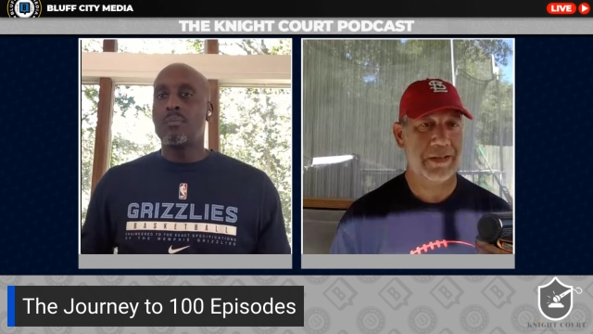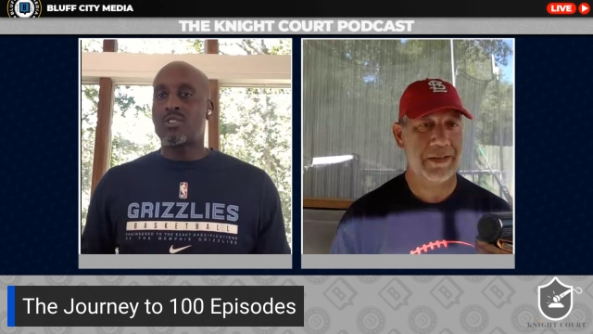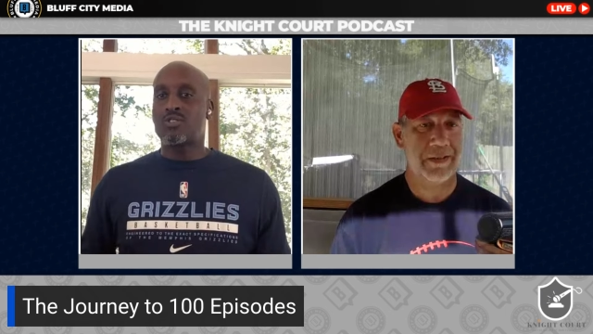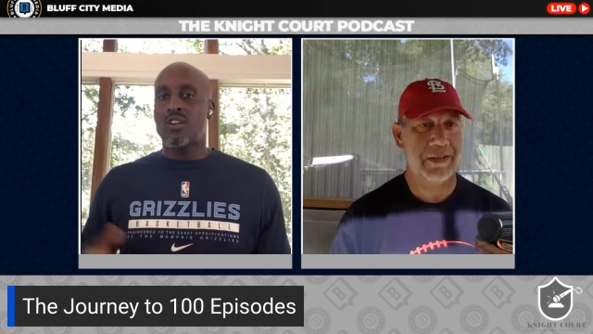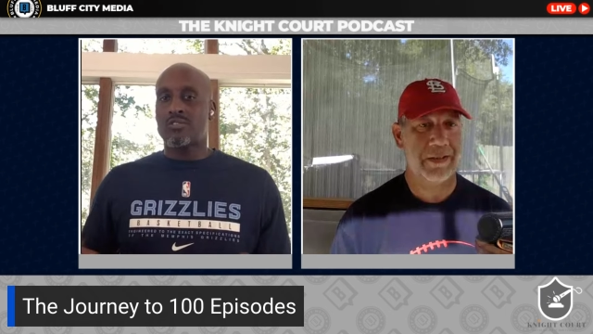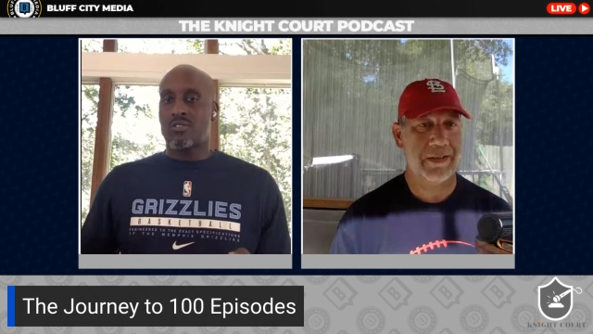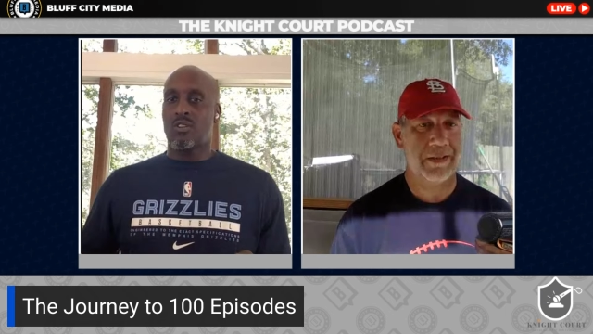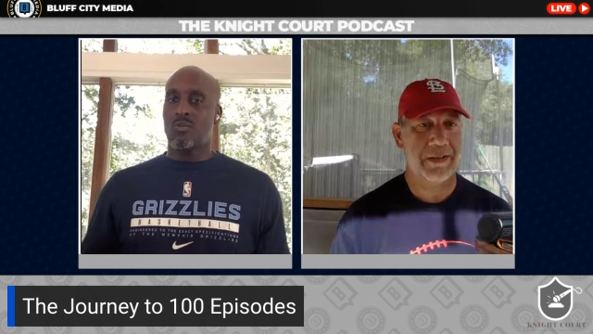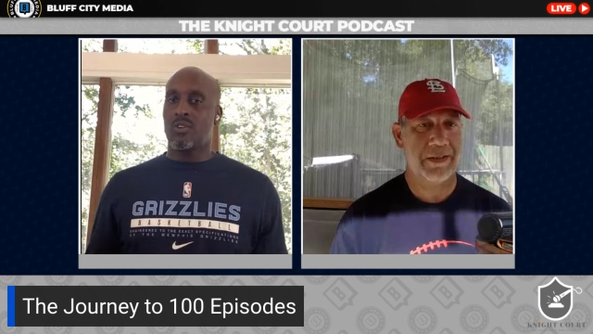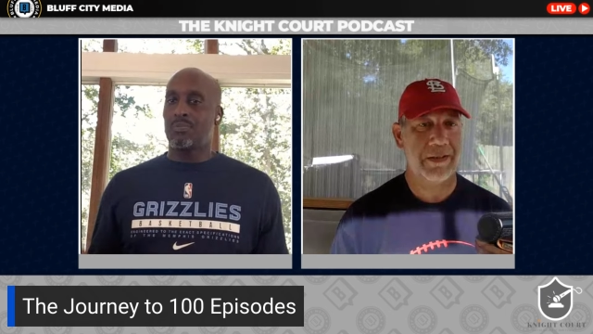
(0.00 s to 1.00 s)
Speaker 1: but you also
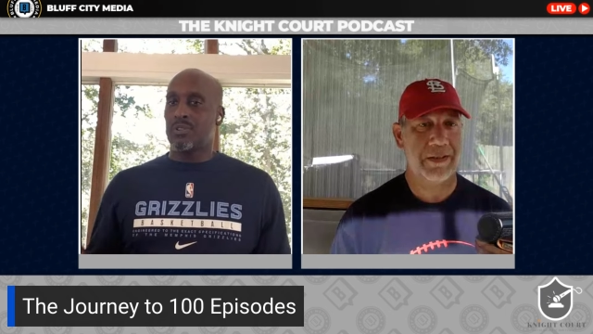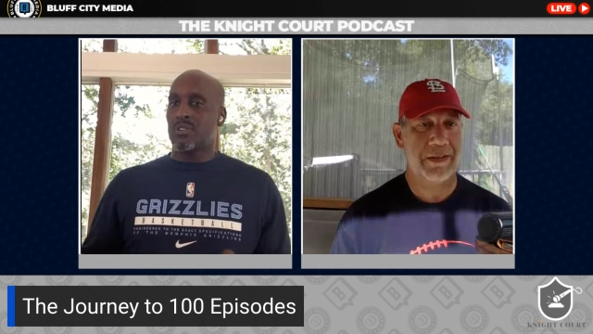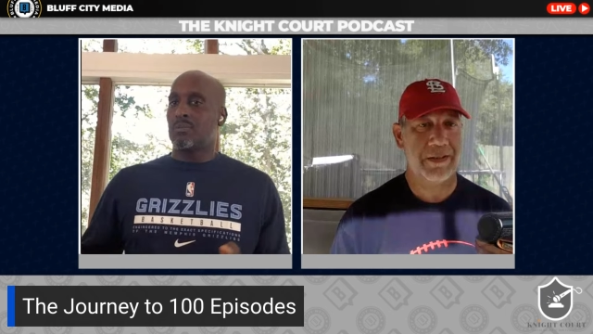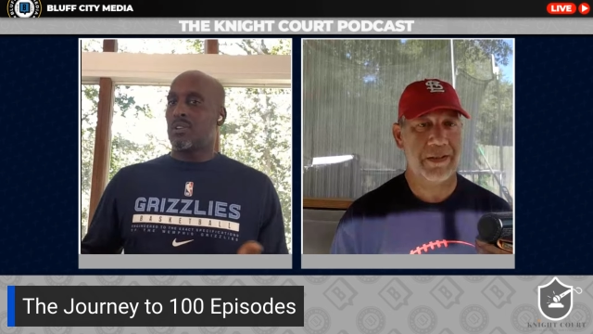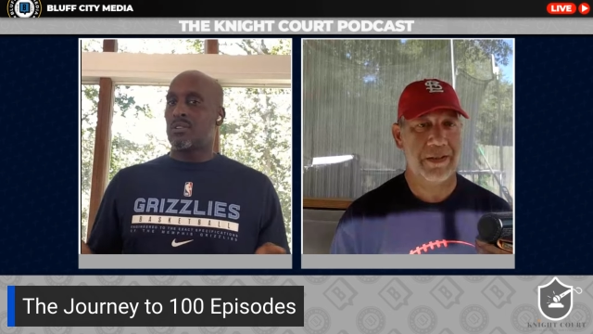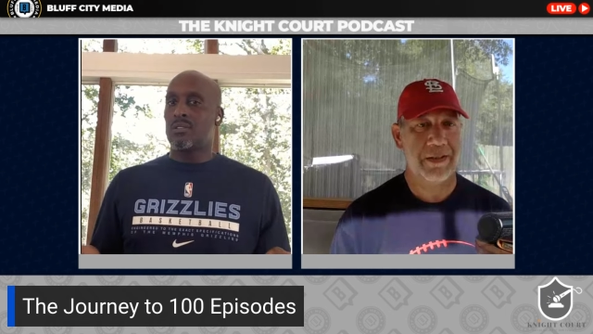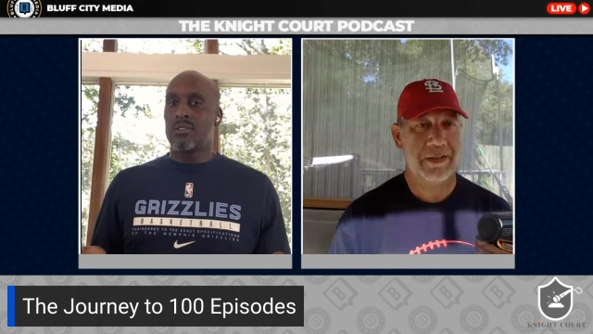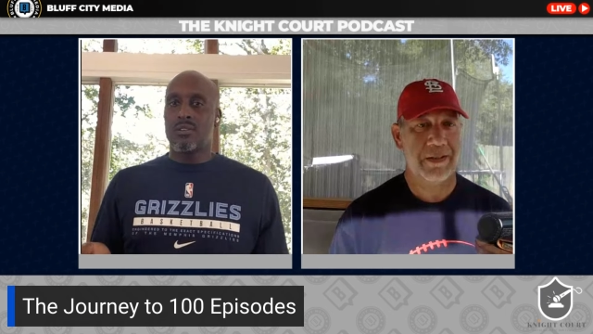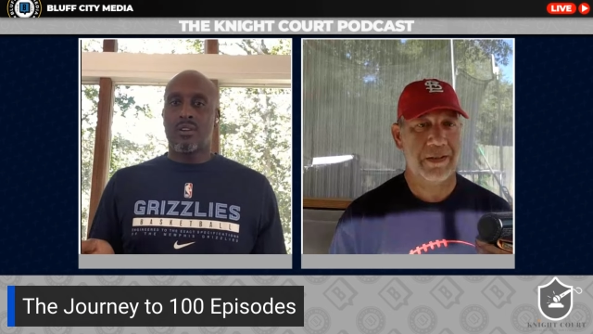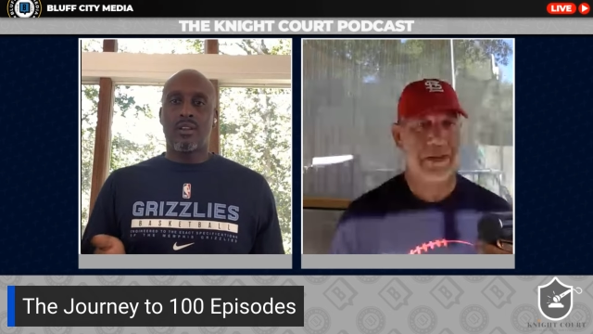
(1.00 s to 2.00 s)
don't want to put them in
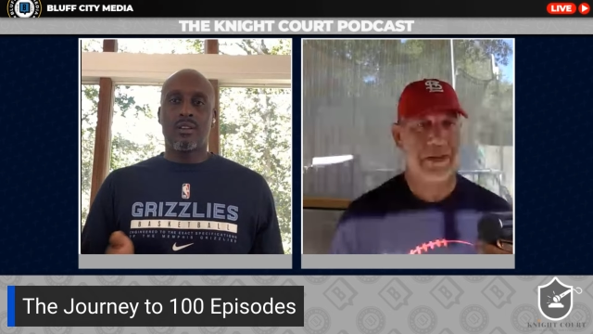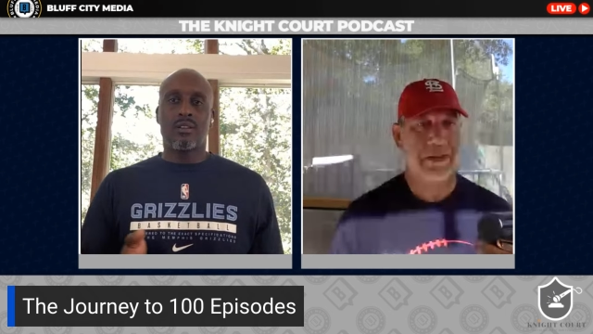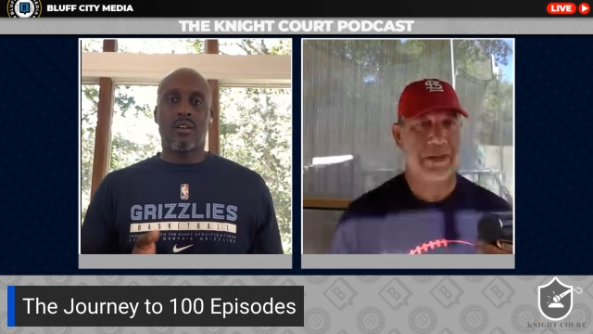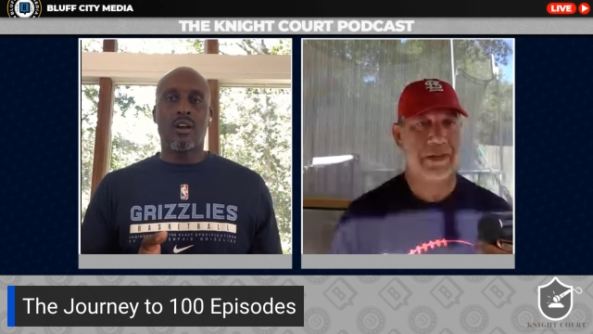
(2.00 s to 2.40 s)
an